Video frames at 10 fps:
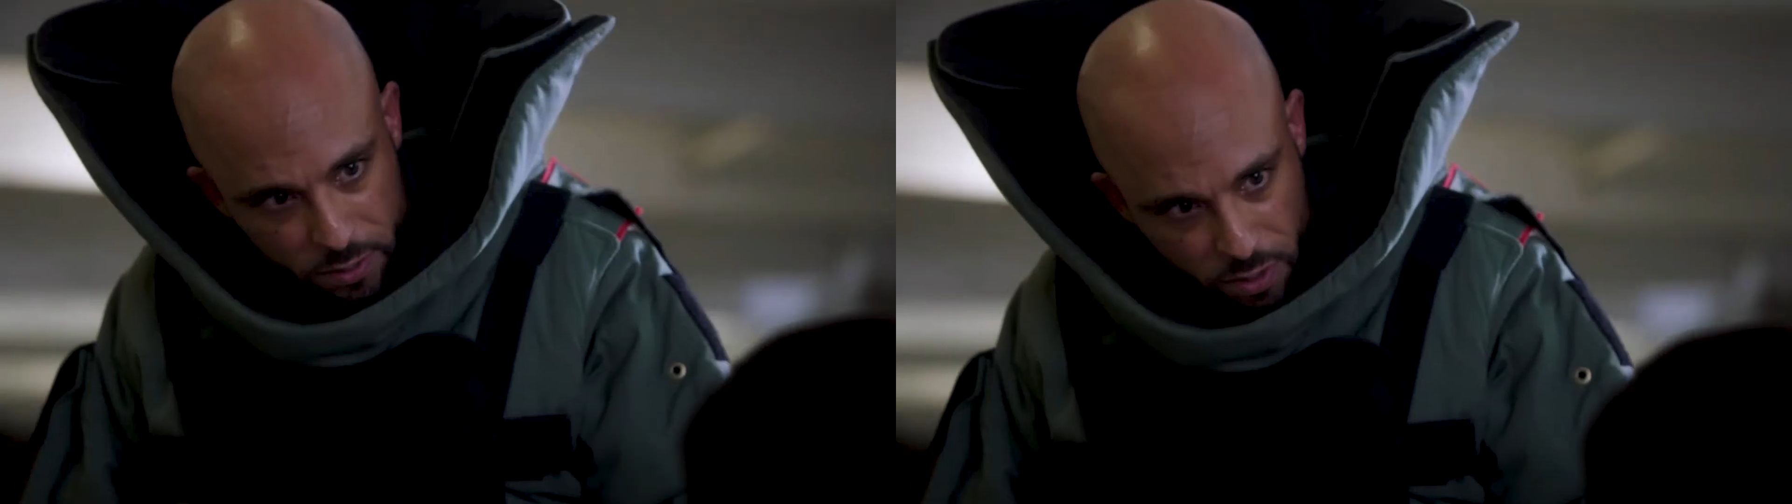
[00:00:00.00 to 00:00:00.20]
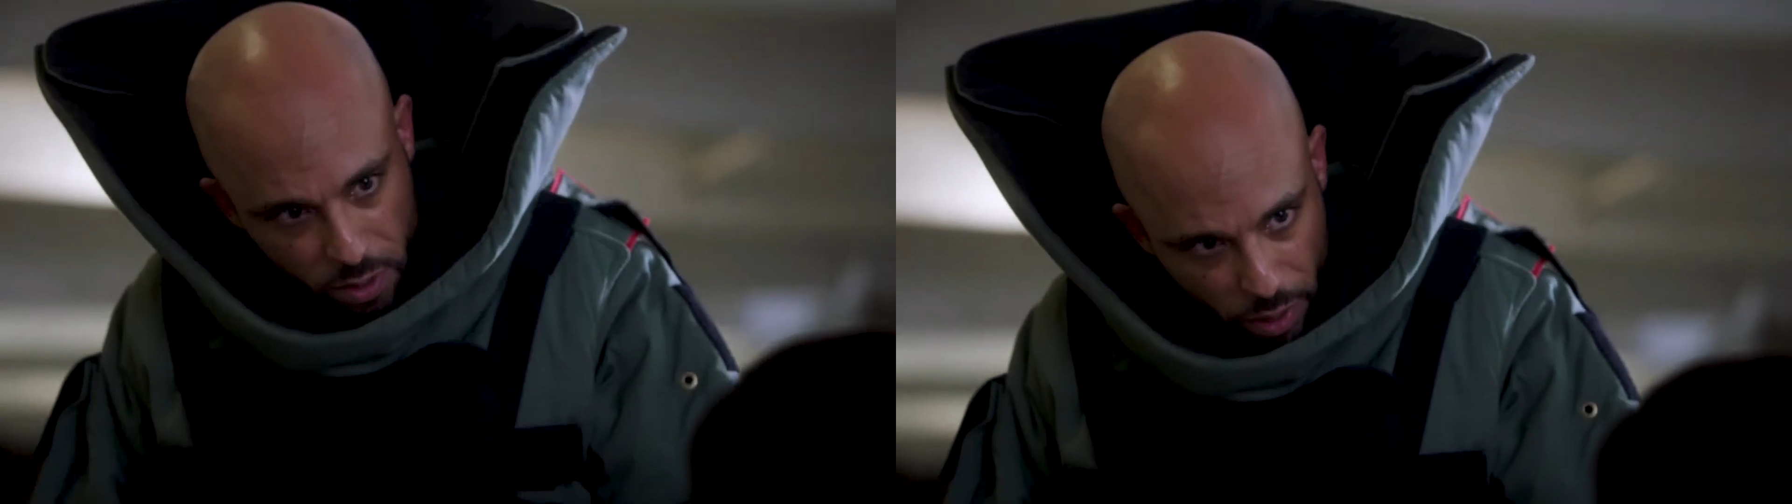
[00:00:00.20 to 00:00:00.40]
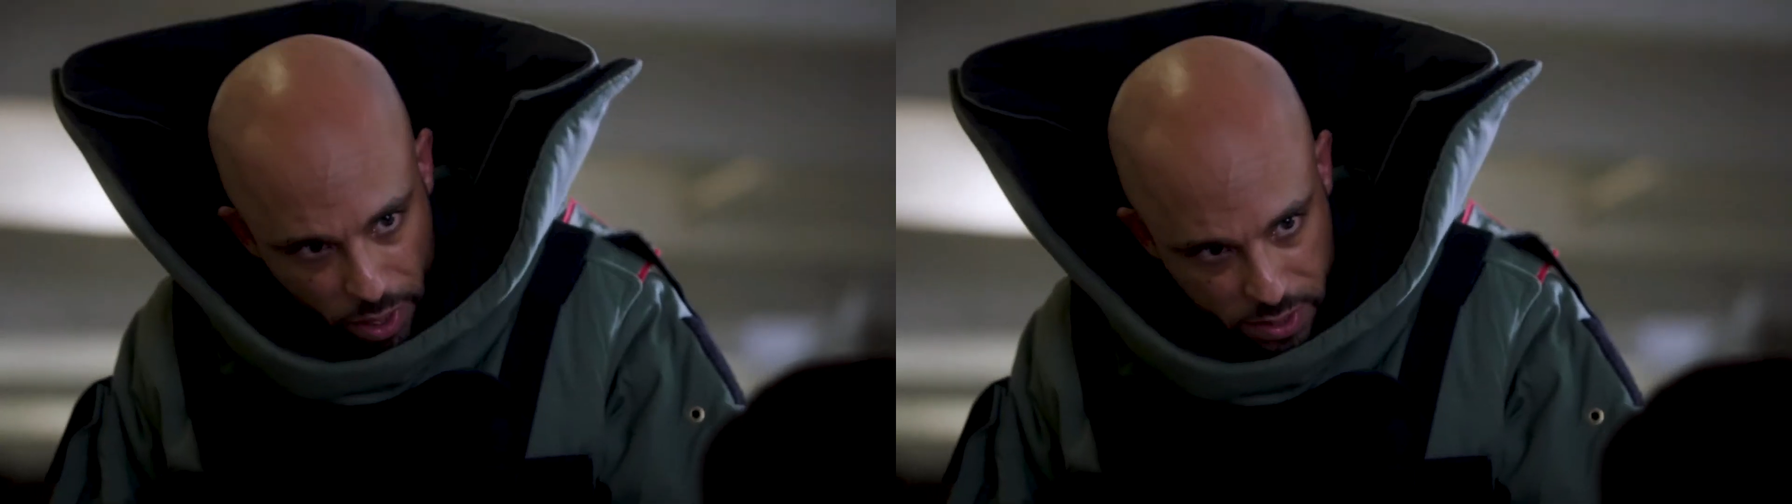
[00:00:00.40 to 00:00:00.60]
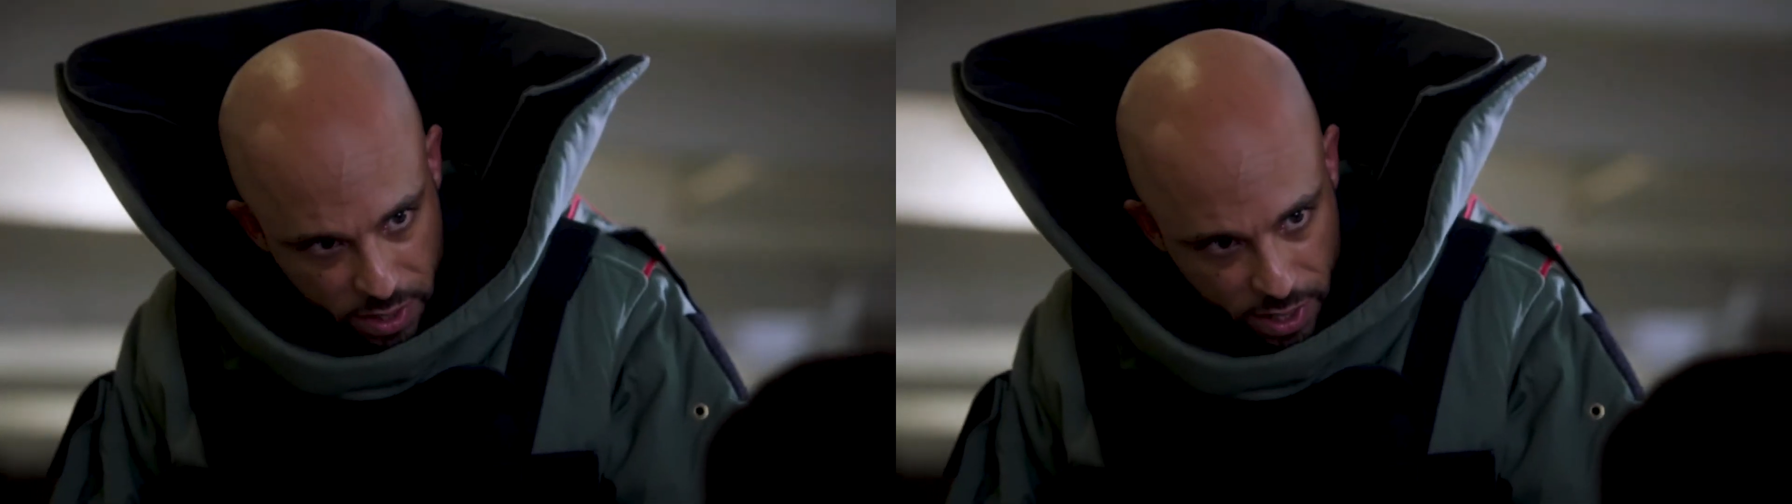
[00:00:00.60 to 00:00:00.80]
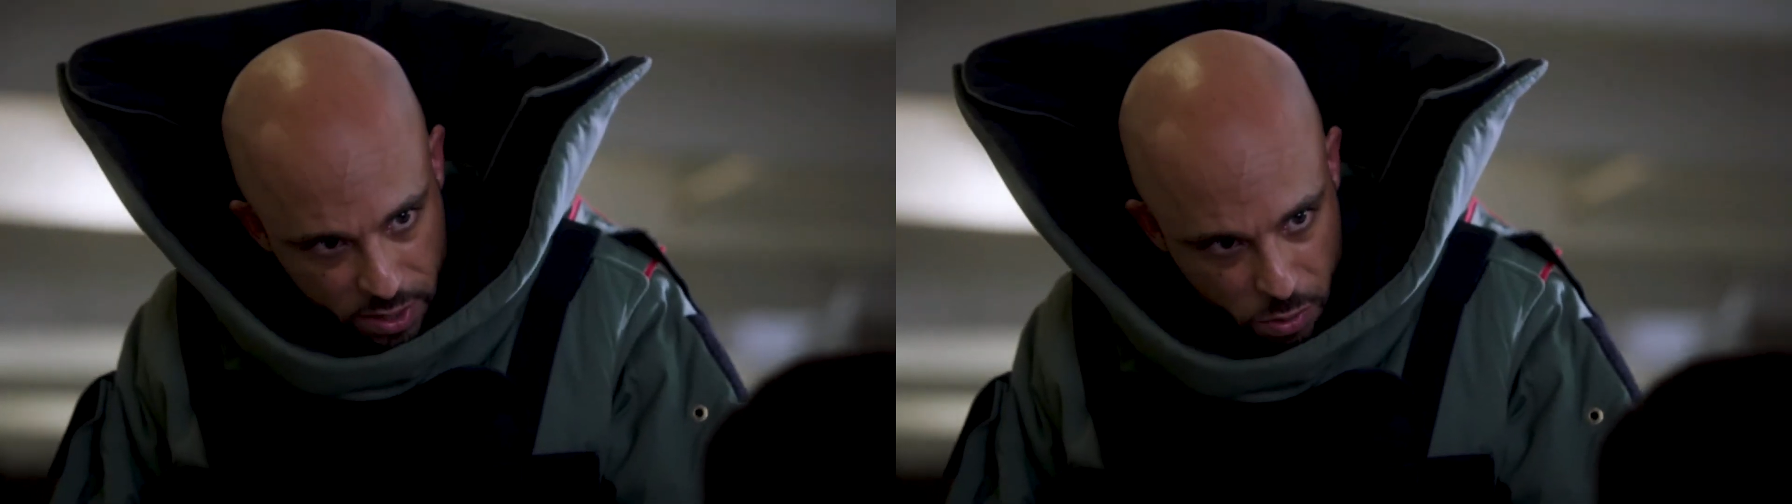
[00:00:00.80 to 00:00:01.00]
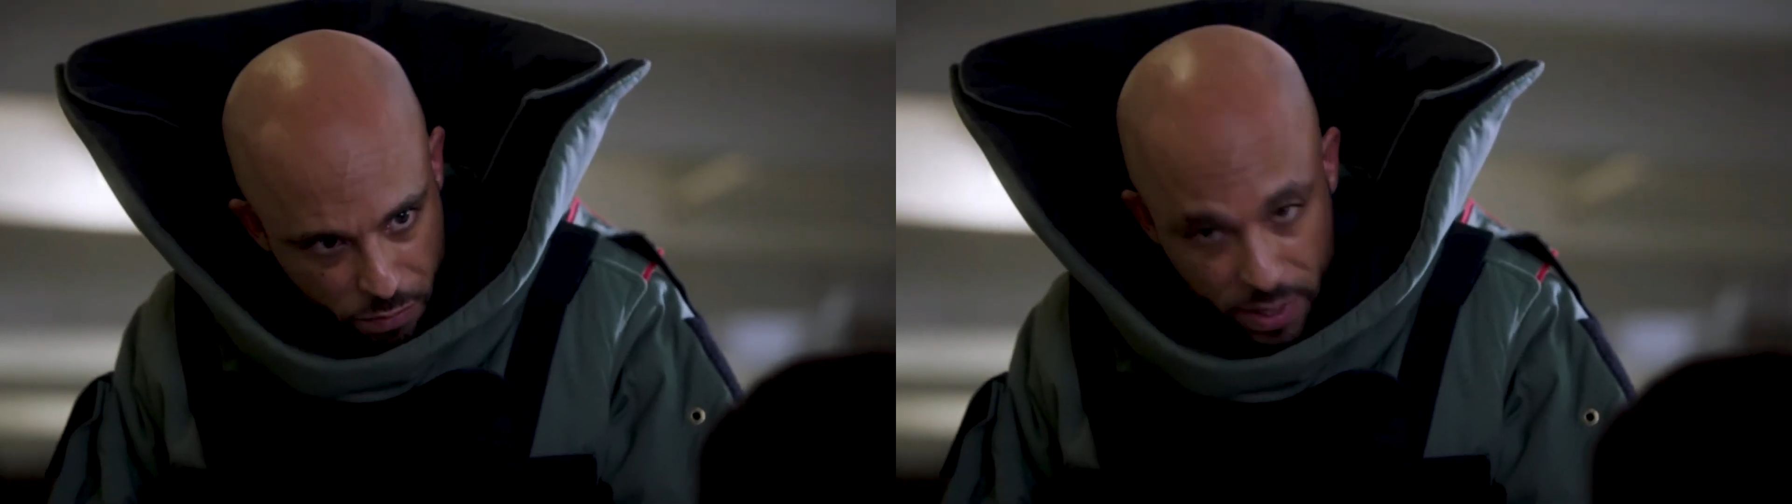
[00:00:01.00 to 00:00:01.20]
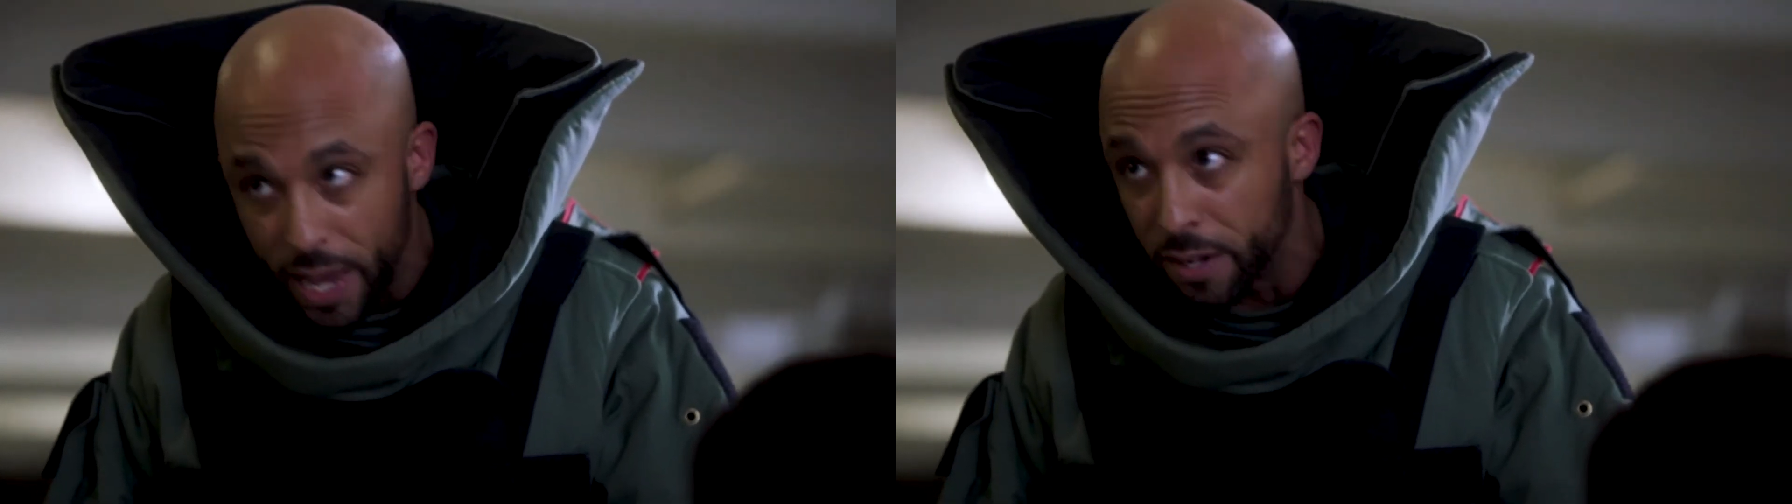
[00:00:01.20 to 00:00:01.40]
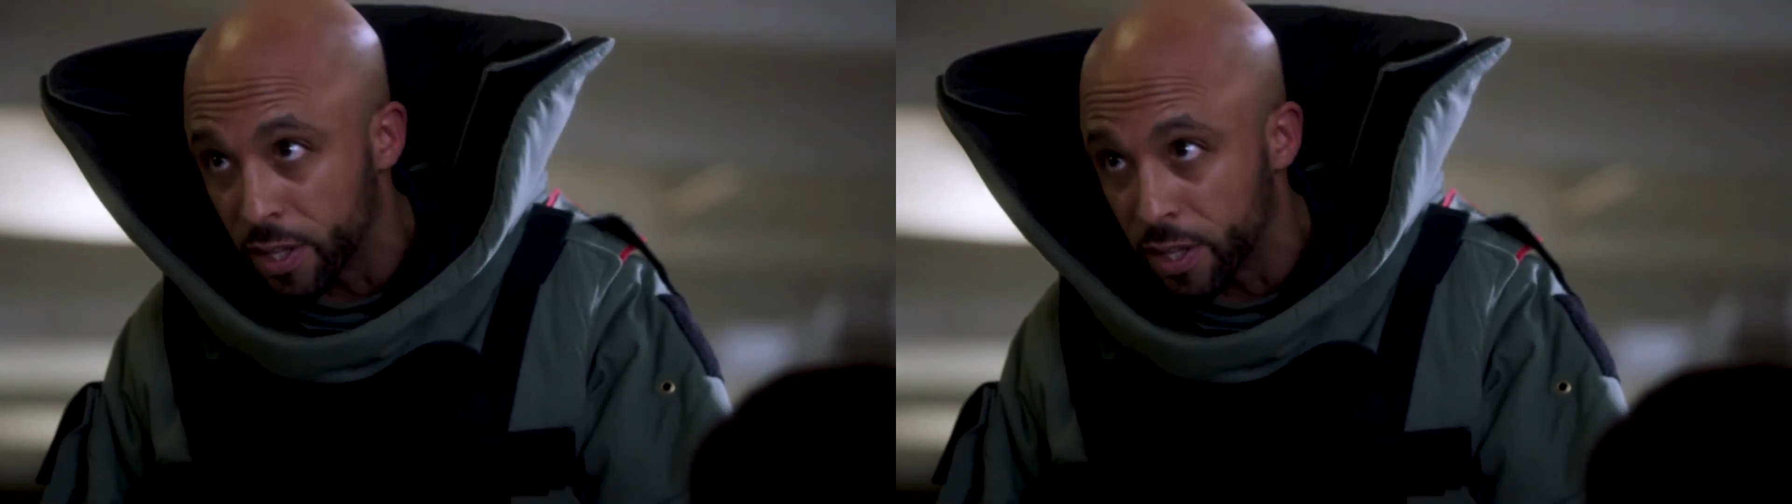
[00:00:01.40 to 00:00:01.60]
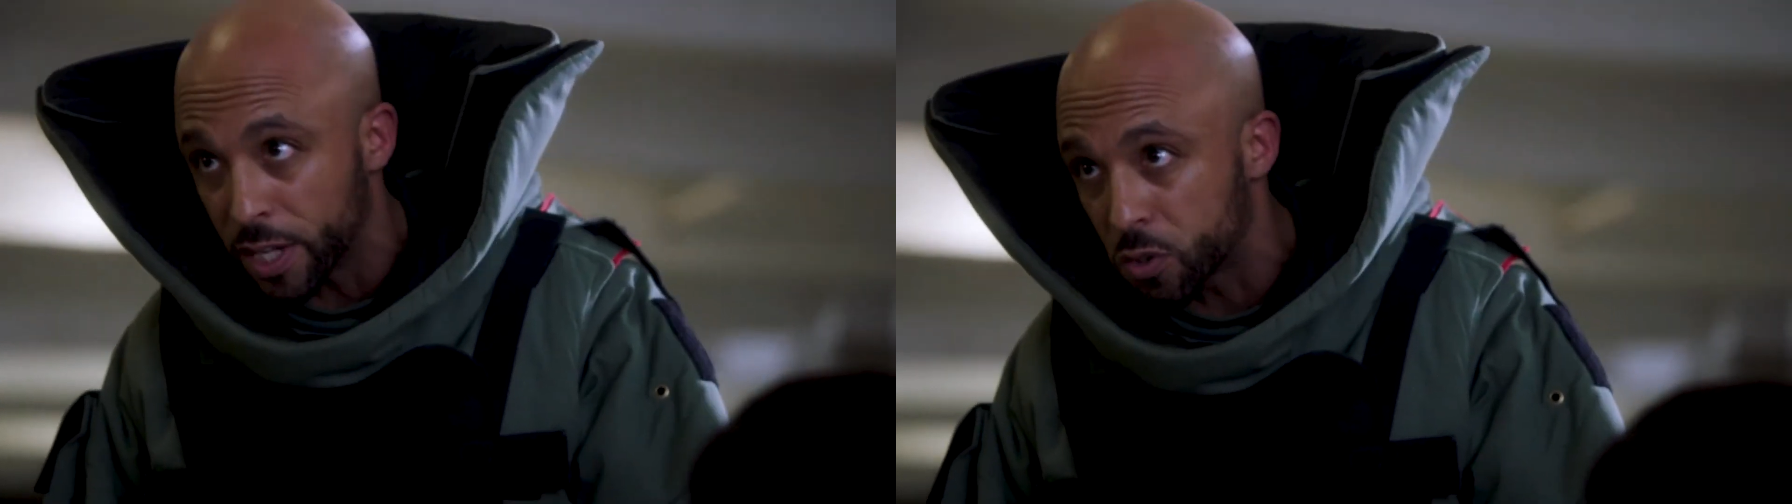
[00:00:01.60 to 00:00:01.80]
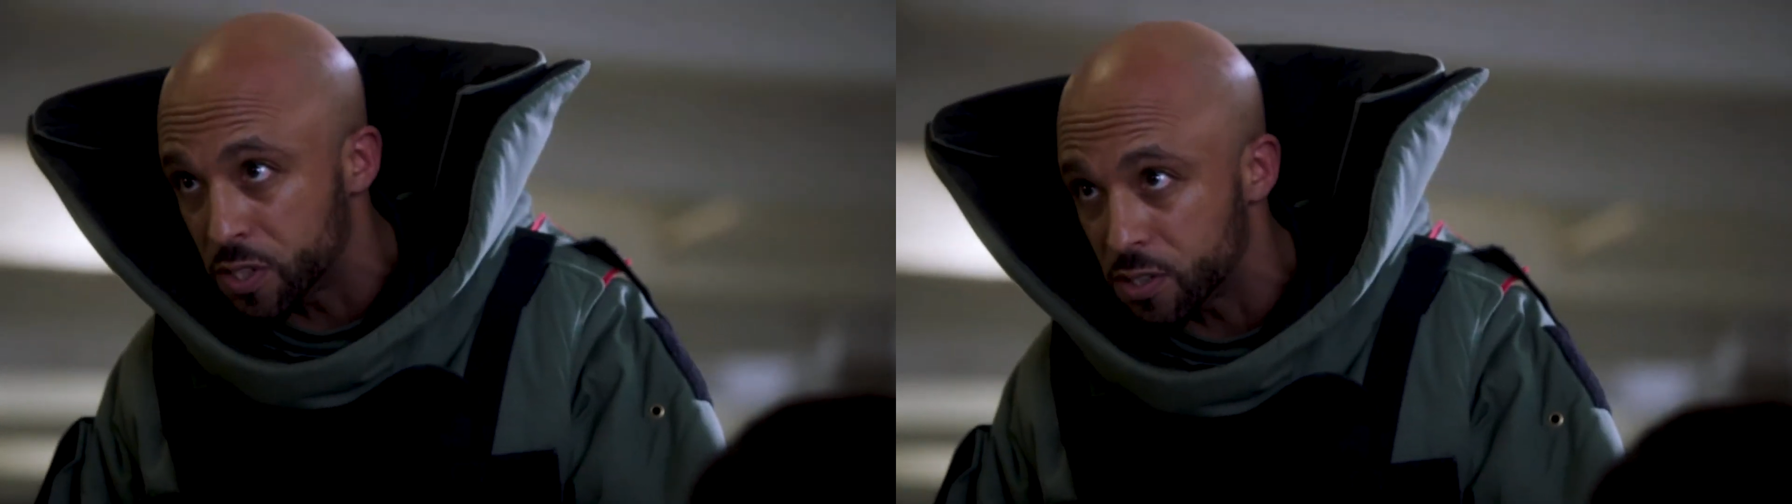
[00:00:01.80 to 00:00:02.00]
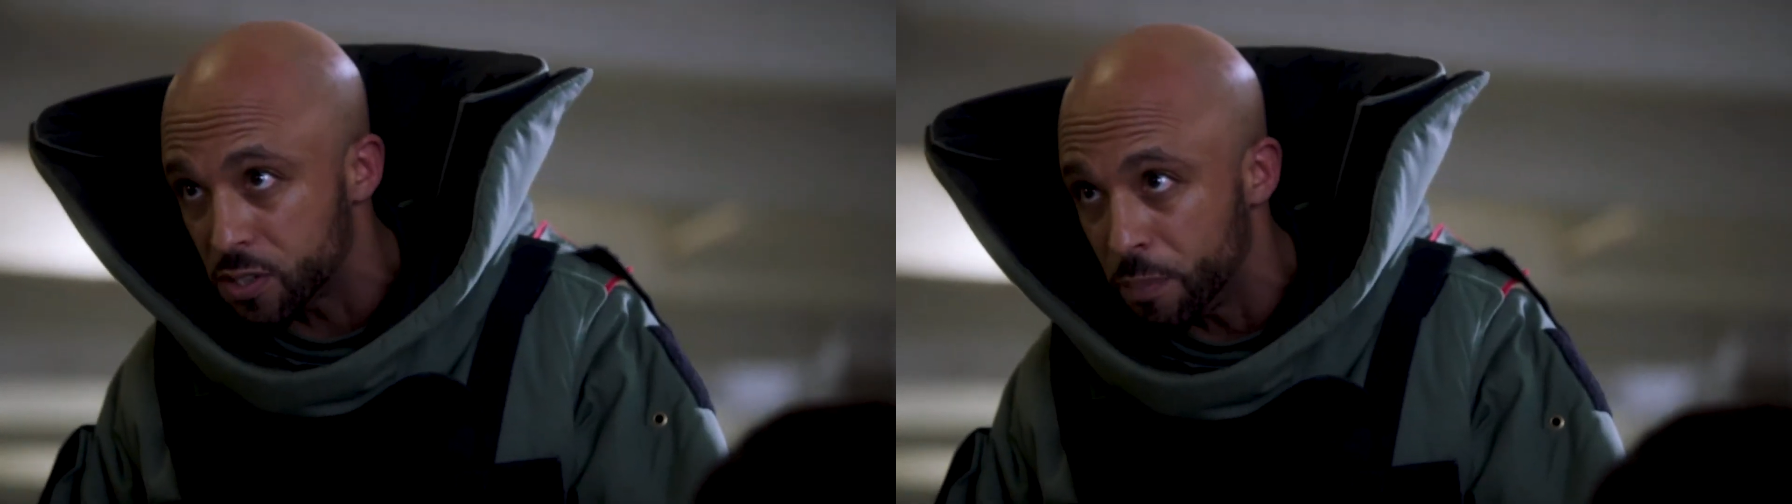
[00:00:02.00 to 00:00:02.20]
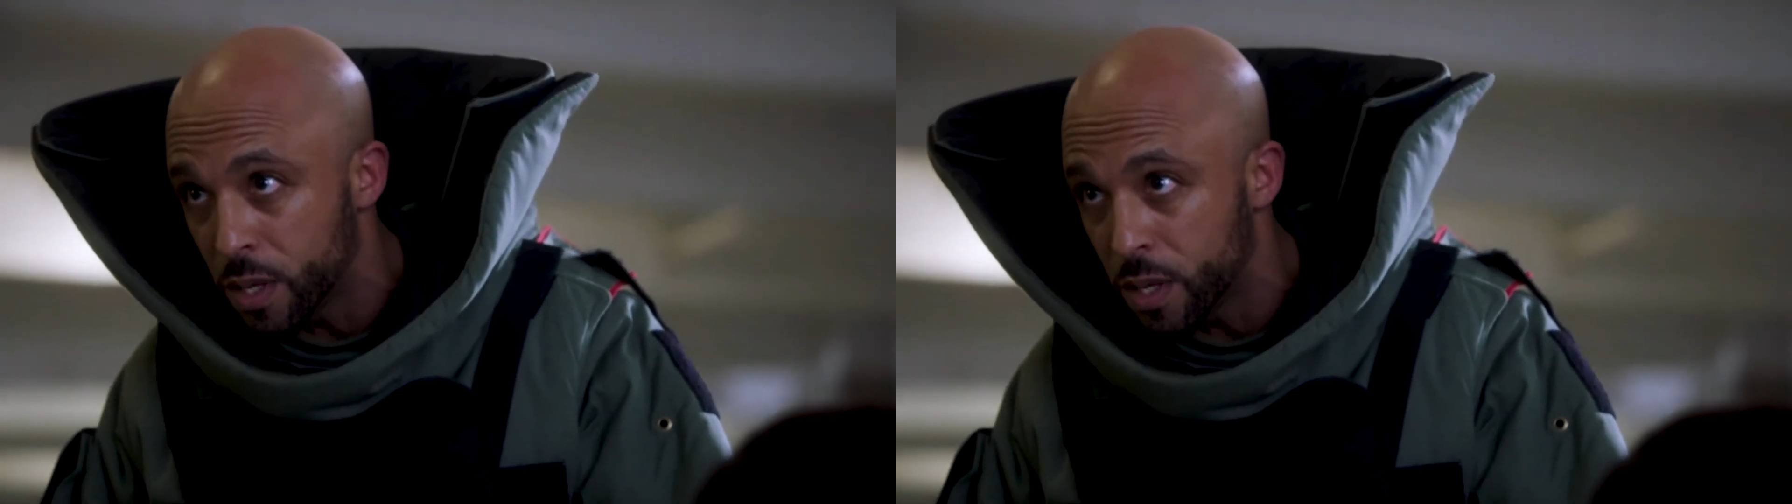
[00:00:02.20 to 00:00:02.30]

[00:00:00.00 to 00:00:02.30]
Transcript: into the brakes of the SUV and in the electrical system,